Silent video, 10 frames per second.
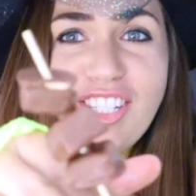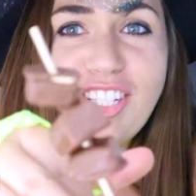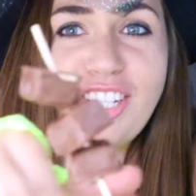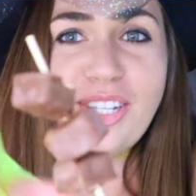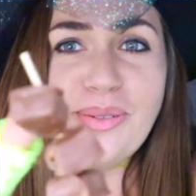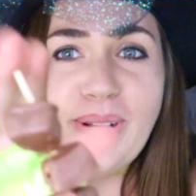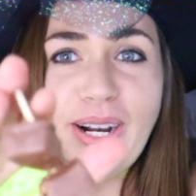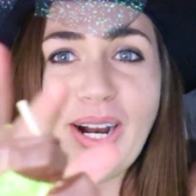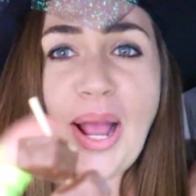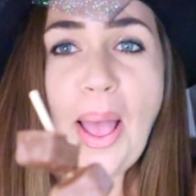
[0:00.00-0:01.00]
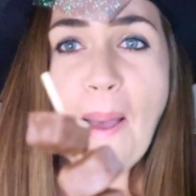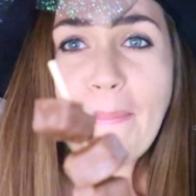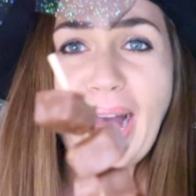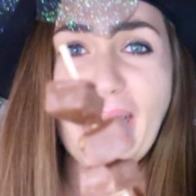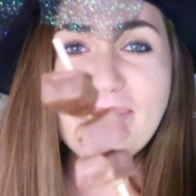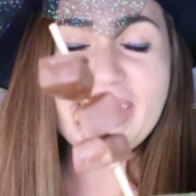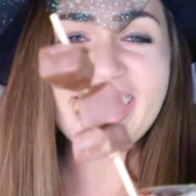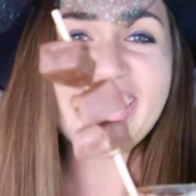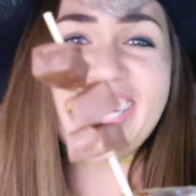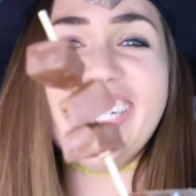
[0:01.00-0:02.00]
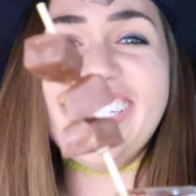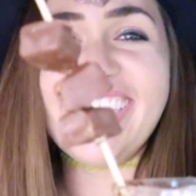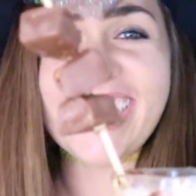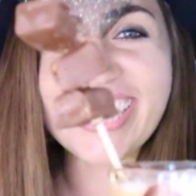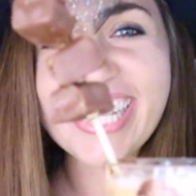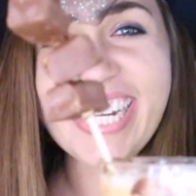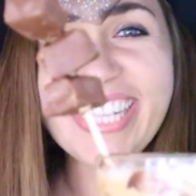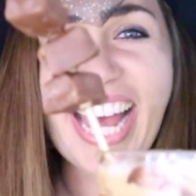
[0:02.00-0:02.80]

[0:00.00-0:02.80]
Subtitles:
skewer, pop it in just like